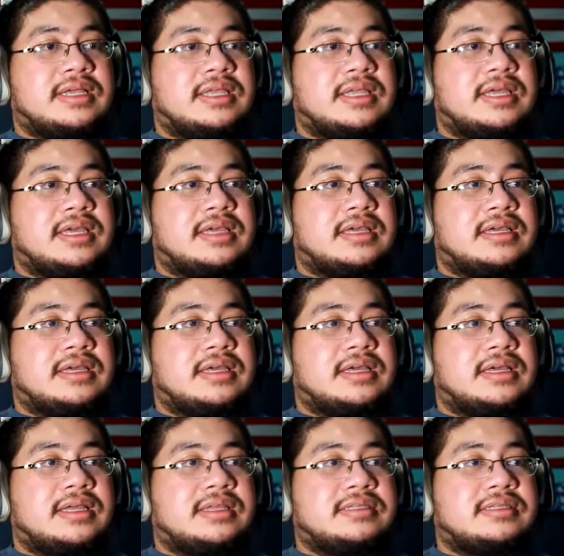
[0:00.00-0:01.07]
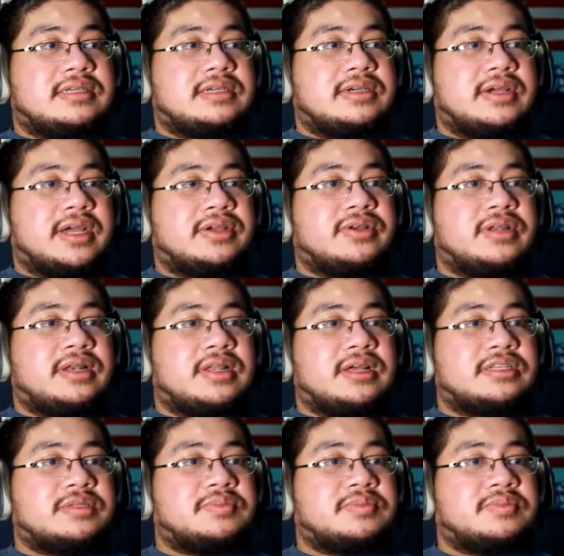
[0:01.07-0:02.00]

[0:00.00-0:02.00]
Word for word: like, uh, let's see here. I could unlock